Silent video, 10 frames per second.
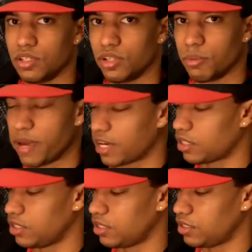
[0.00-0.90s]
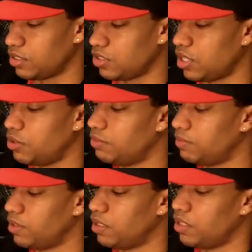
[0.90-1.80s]
you go back. So
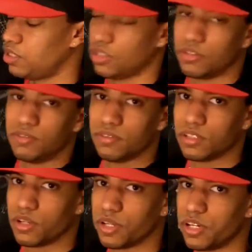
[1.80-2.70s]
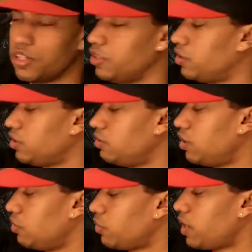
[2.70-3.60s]
you'll go here. You'll go,
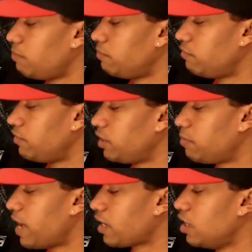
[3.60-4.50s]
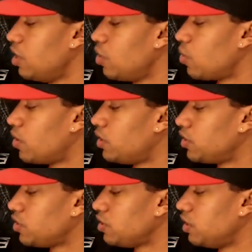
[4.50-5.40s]
oh crap, flick back, or
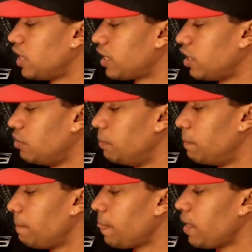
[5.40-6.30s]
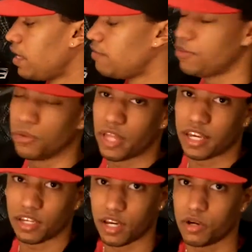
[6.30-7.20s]
just let go. If you
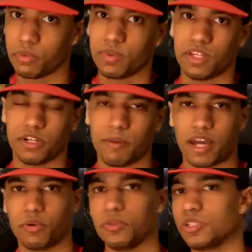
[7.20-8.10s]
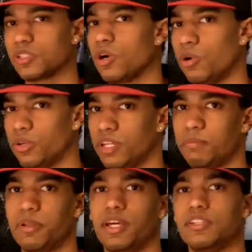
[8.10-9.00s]
let go, then your batter will just hold it
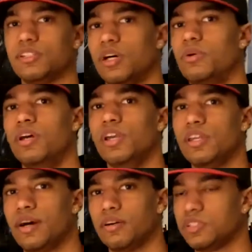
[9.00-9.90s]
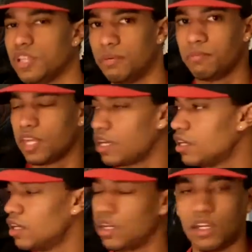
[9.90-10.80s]
in place. So you know how some they
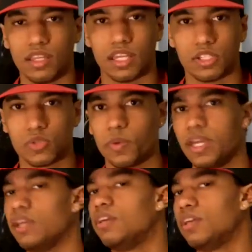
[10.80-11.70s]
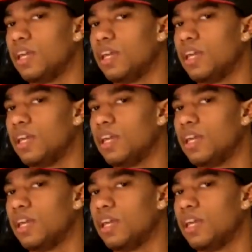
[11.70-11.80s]
swing